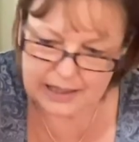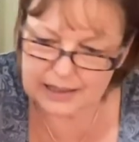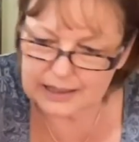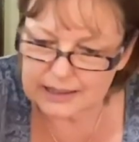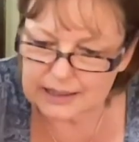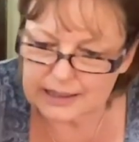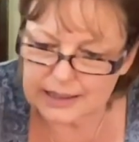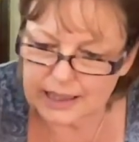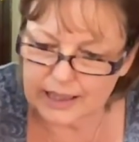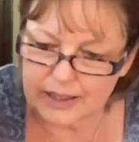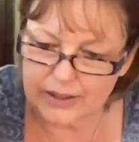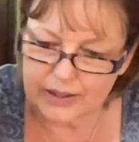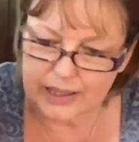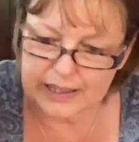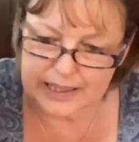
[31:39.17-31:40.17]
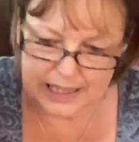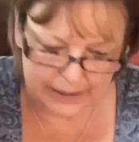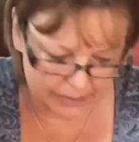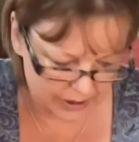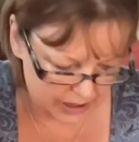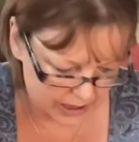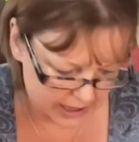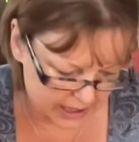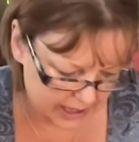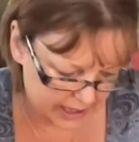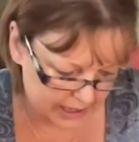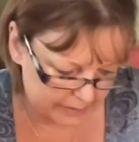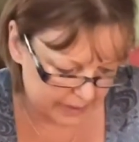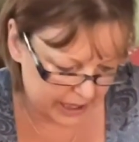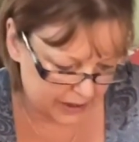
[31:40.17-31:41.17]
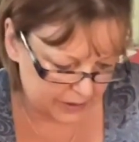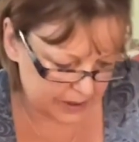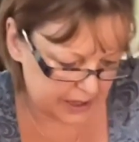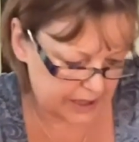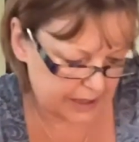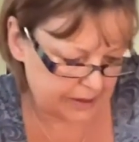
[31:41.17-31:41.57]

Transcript: So, and then I'm going to cut them out.